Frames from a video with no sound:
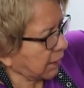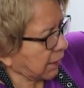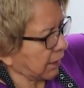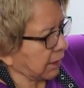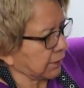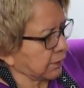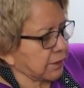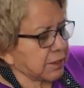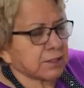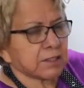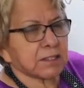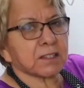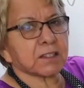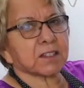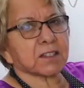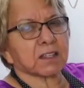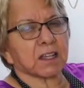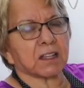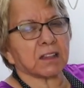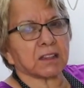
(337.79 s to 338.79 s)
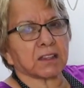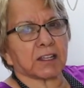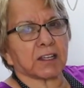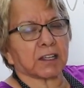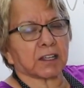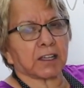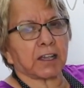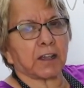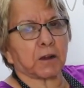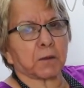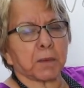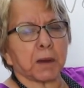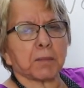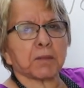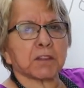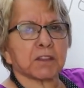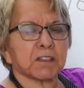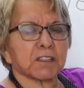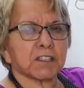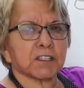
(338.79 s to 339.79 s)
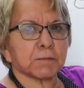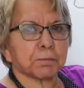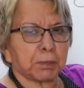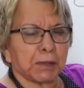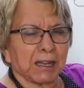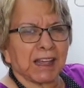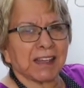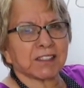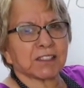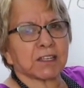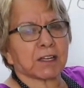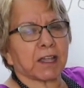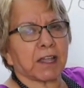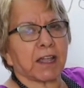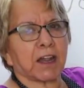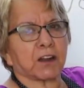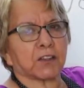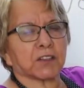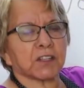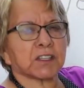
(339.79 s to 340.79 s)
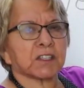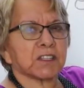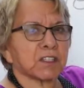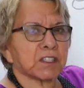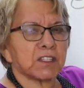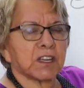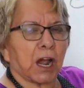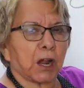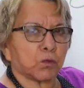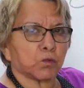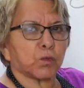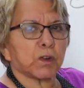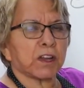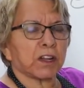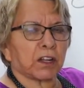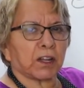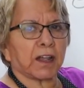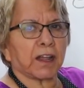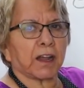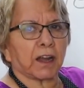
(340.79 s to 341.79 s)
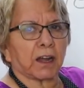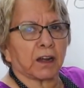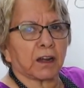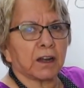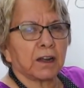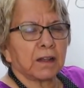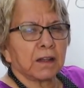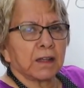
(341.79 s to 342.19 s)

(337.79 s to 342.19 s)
And this is synthetic hair. Remember, this is plastic hair. This is not real hair.